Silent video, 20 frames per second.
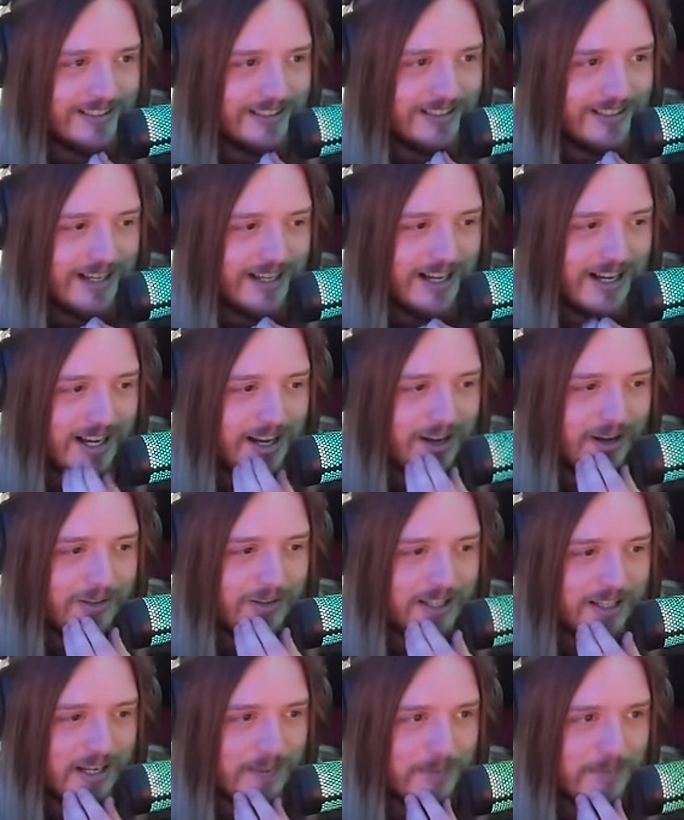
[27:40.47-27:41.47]
Uh,
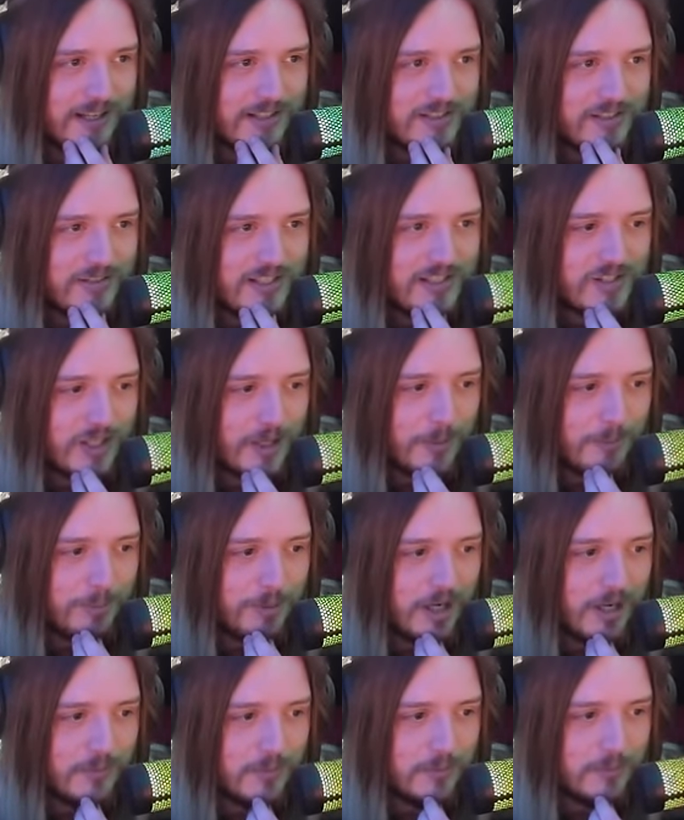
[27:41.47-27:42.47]
hold on a minute. So these aren't a
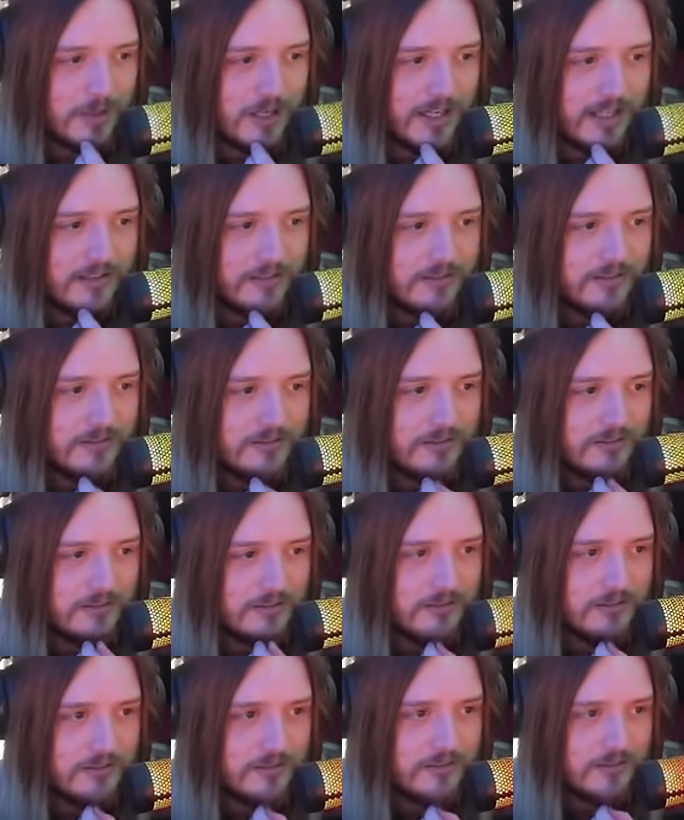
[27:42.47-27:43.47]
problem, right?
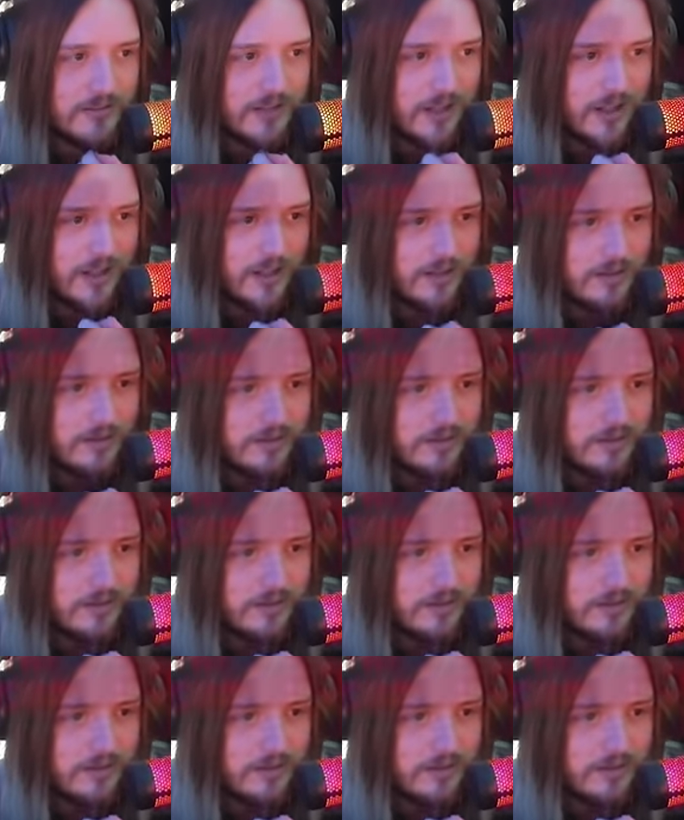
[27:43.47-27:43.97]
No.